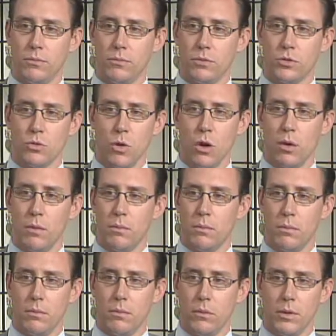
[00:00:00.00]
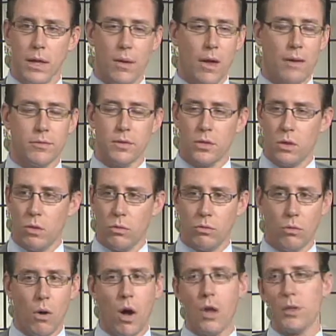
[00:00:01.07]
store without having to go
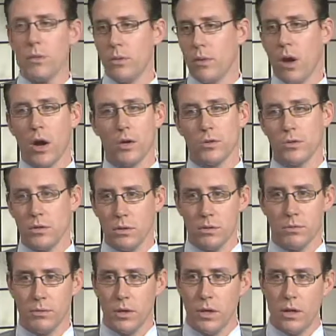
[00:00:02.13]
through all the bureaucracy of